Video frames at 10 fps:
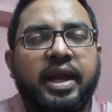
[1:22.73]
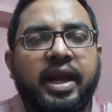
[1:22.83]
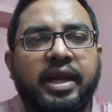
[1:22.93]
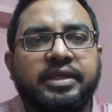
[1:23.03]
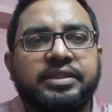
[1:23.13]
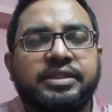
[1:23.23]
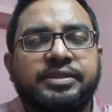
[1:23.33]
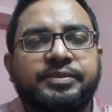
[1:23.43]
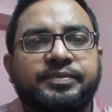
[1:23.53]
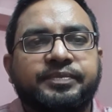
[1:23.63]
and
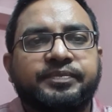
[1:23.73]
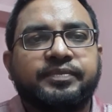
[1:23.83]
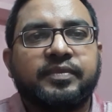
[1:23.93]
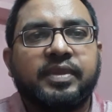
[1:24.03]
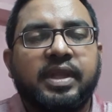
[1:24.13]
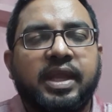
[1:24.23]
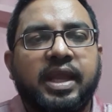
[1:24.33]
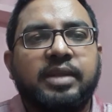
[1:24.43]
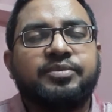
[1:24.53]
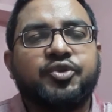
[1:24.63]

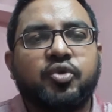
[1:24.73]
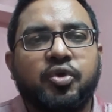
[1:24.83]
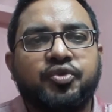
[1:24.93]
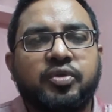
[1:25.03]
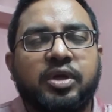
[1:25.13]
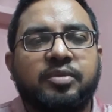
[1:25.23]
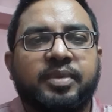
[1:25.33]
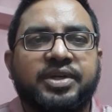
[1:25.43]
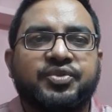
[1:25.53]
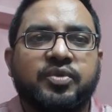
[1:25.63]
helps to control our
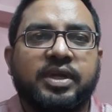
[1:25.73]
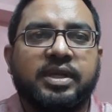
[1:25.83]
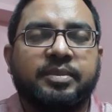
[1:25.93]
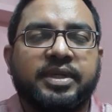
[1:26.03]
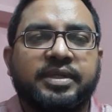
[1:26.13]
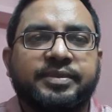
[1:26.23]
blood sugar level.